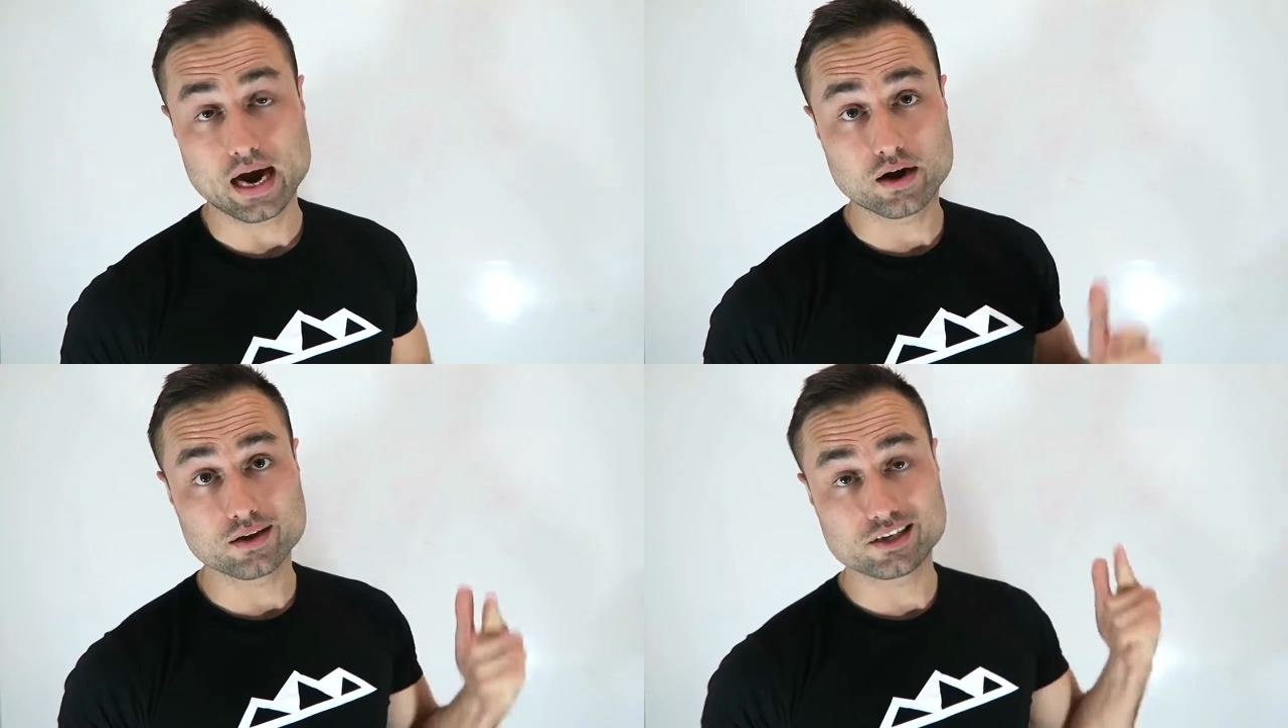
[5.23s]

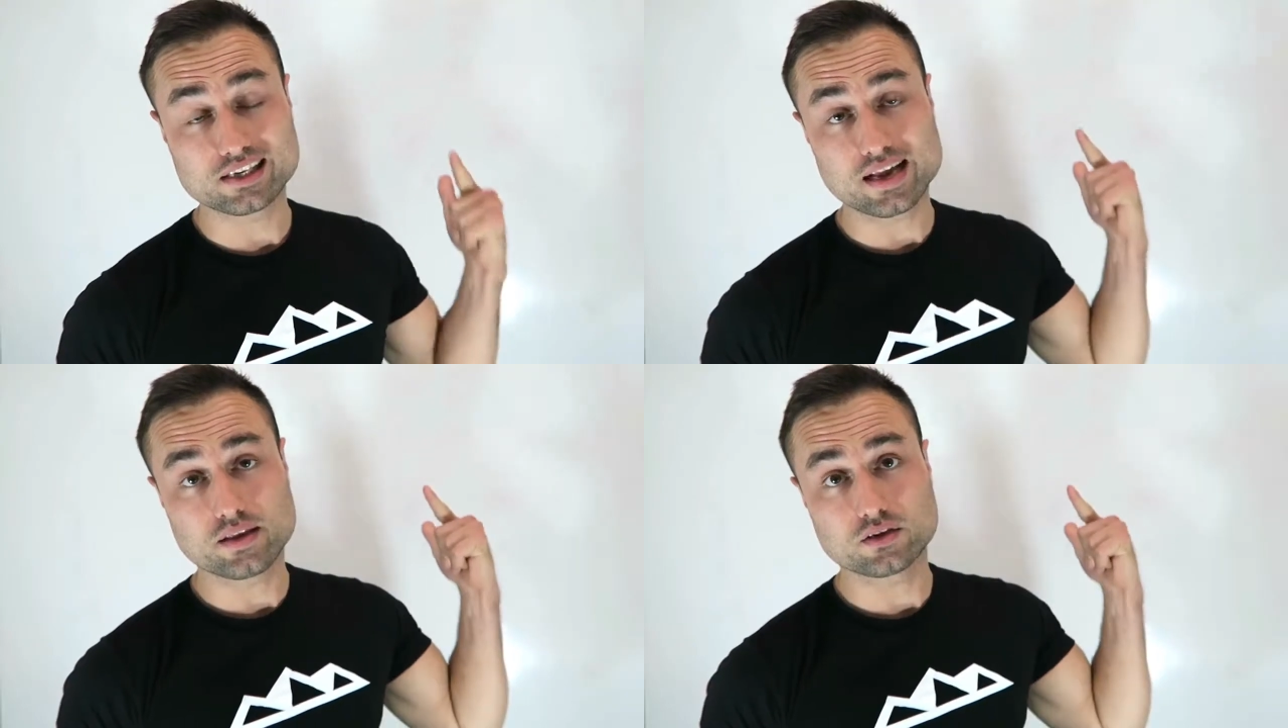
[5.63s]
And I'm gonna
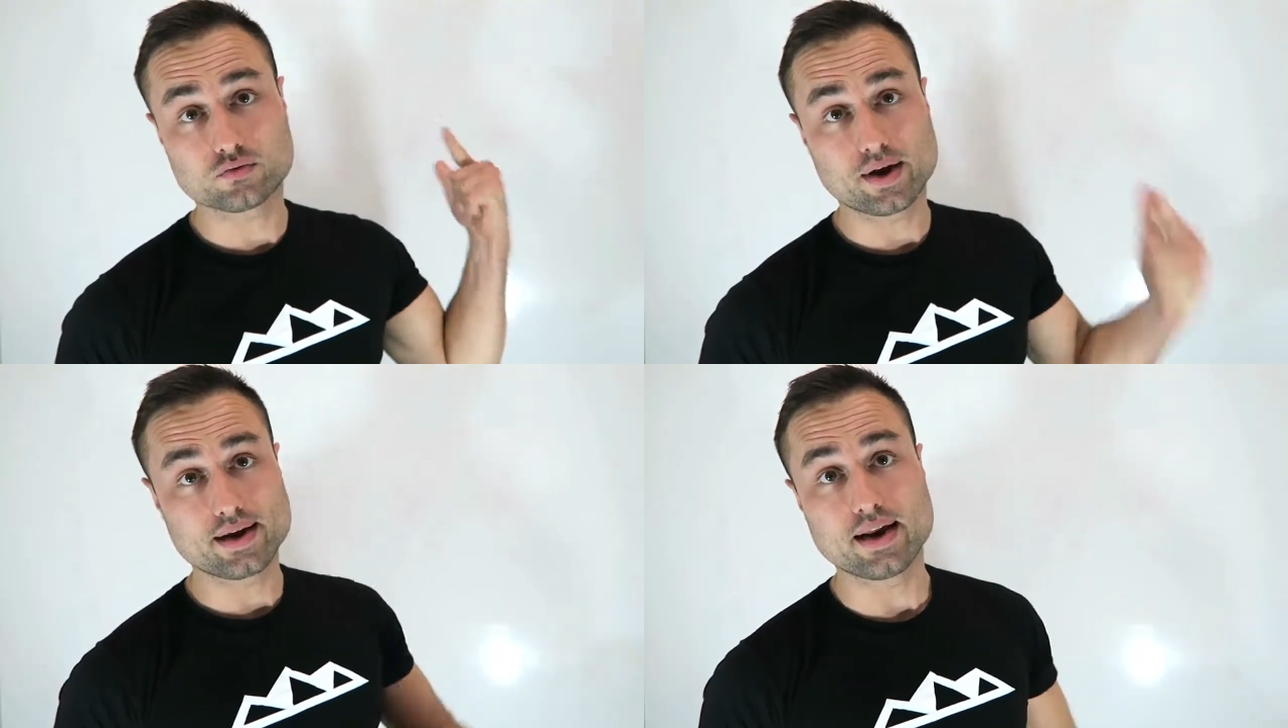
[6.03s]
state
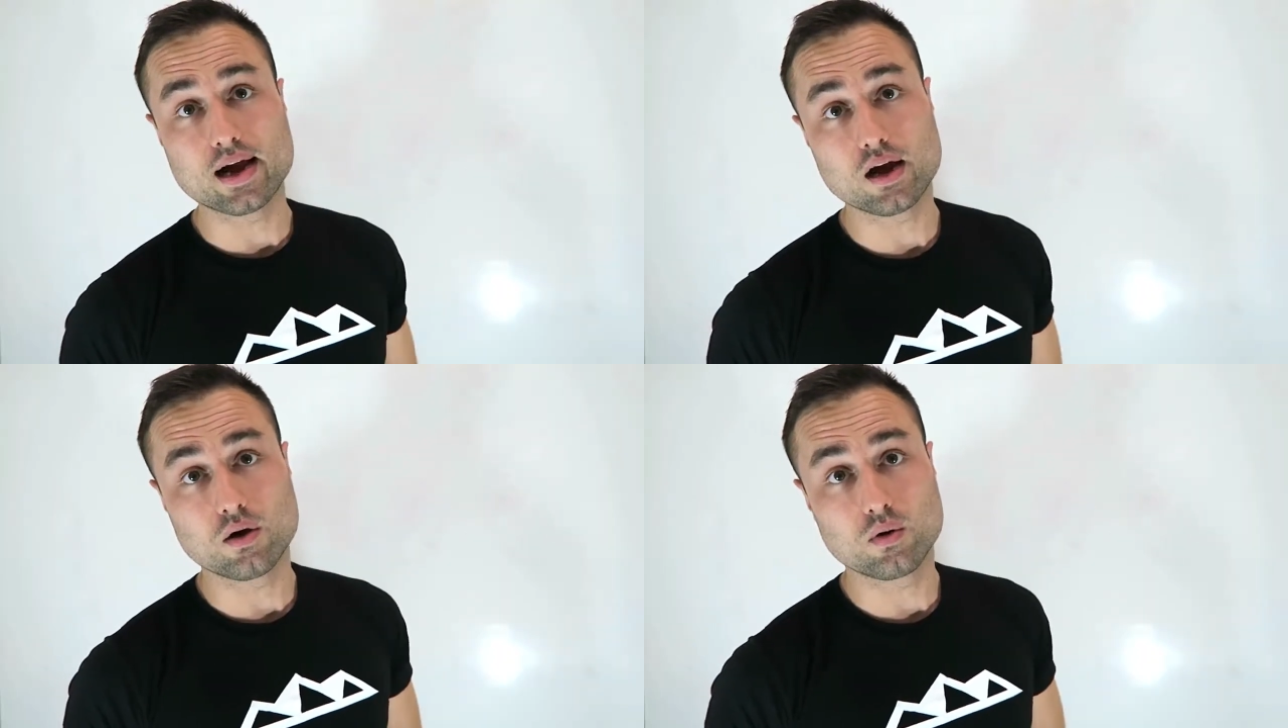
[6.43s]
this right
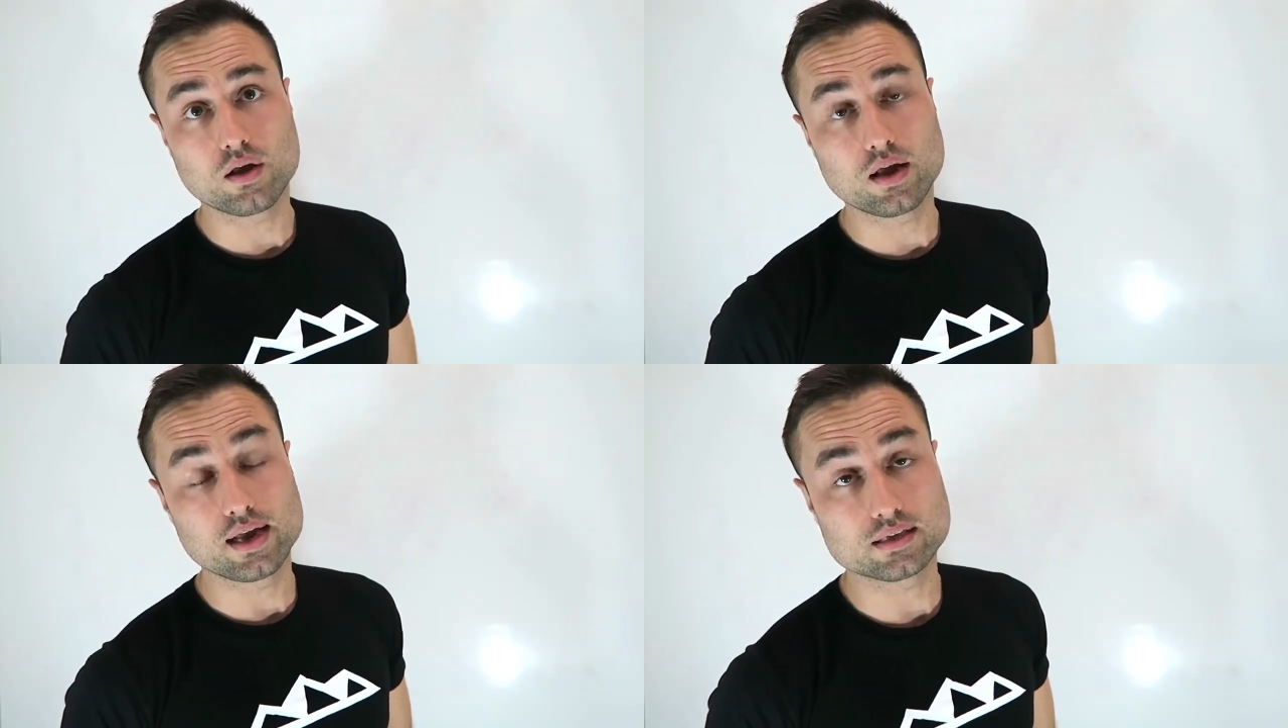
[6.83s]

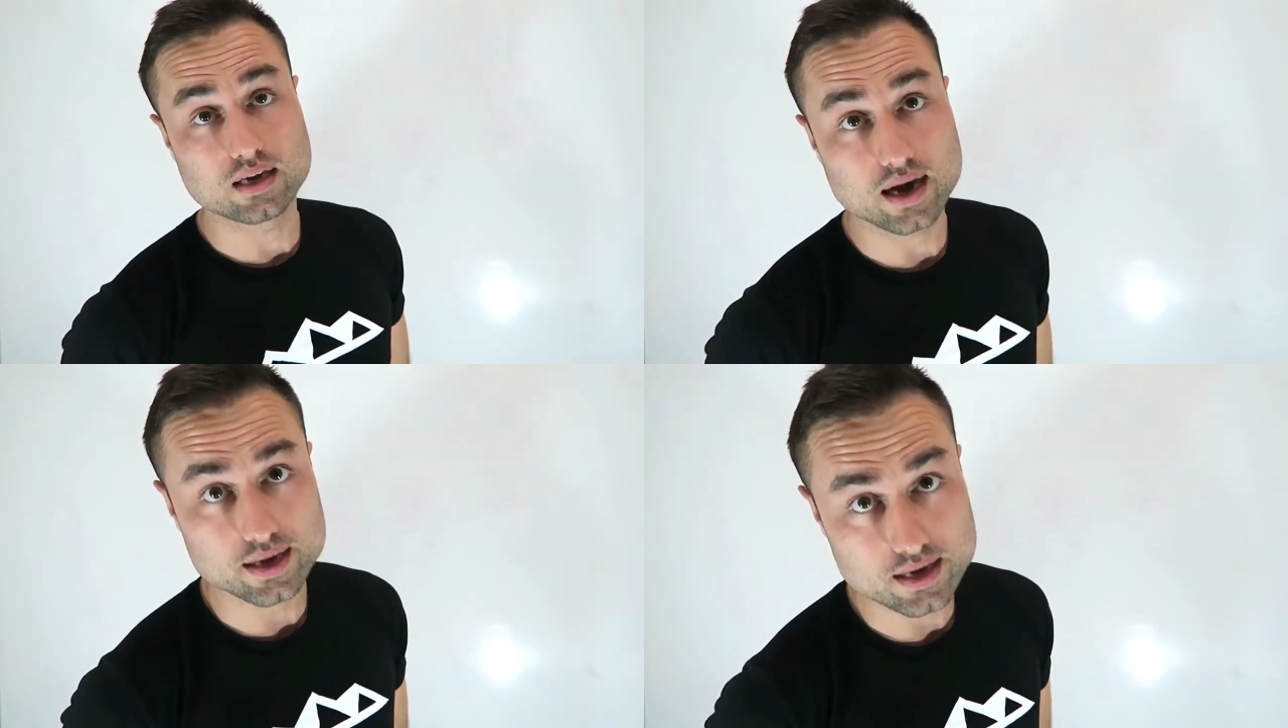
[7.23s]
now,
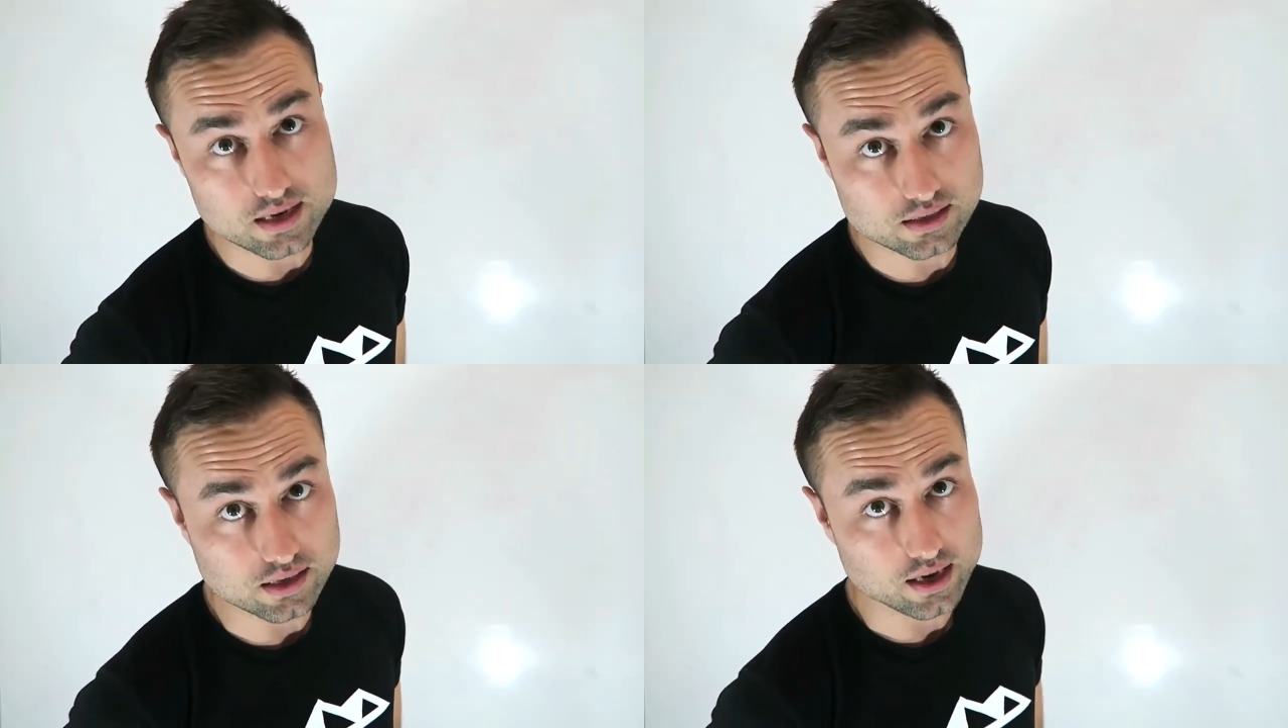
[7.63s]
it's not
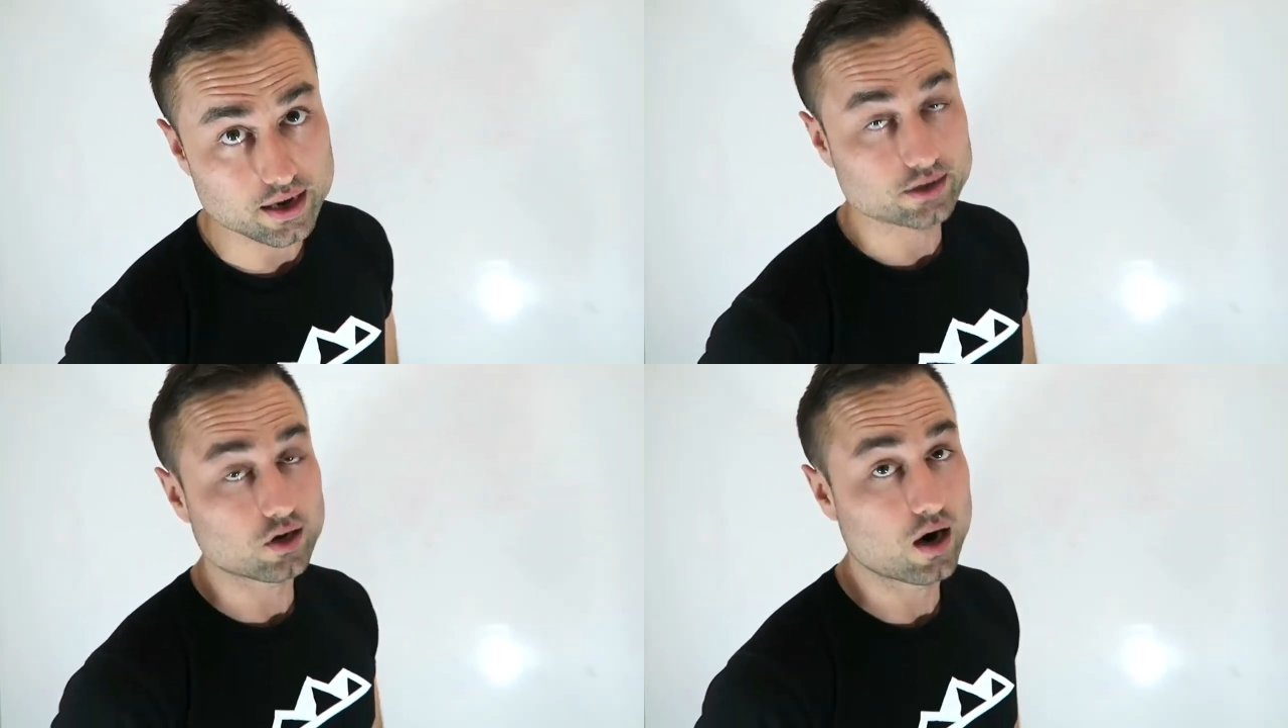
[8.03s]

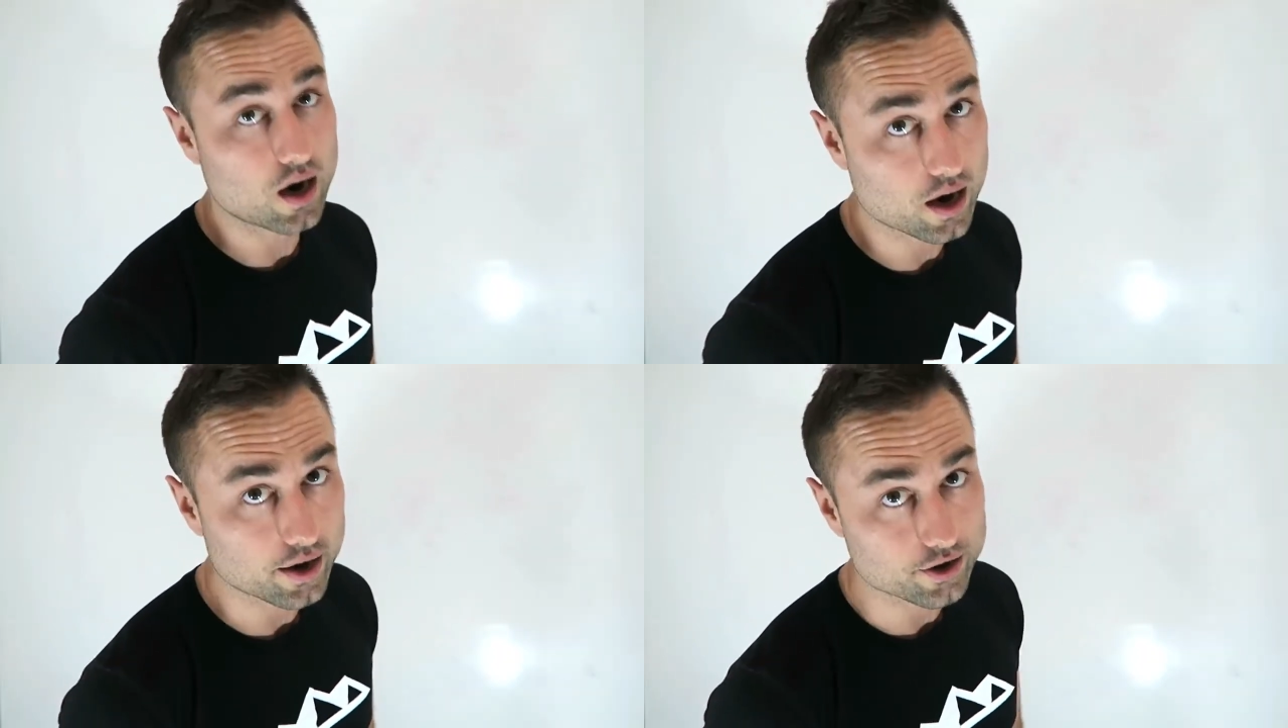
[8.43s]
easy, it's
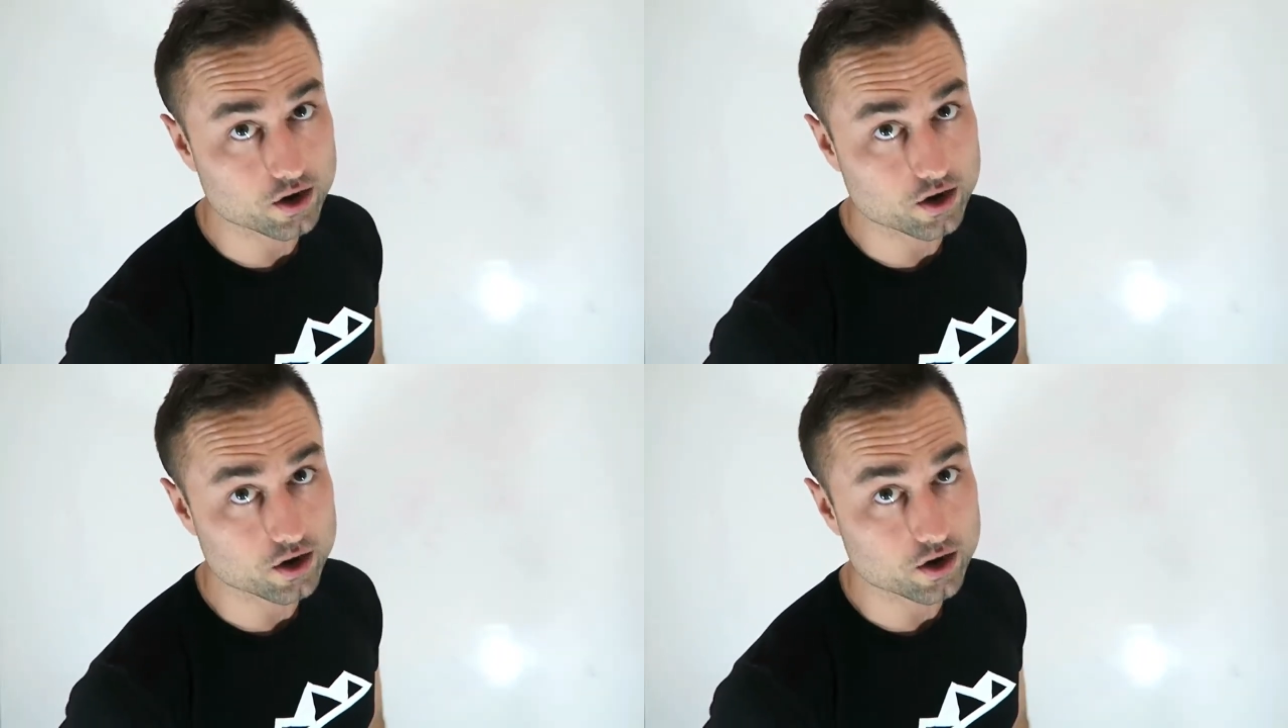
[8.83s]
hard.